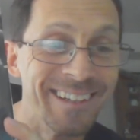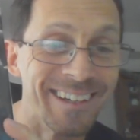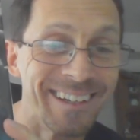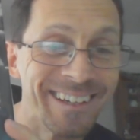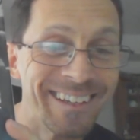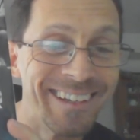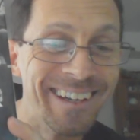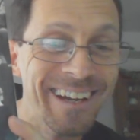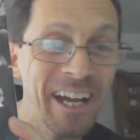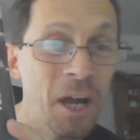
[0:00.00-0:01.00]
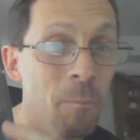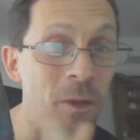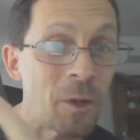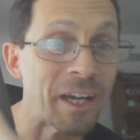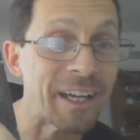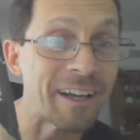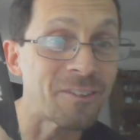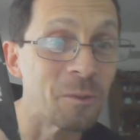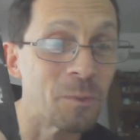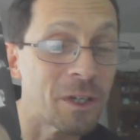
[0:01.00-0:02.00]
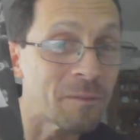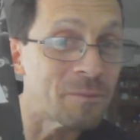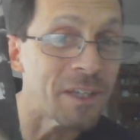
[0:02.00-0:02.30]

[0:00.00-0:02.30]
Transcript: by the way, excellent book,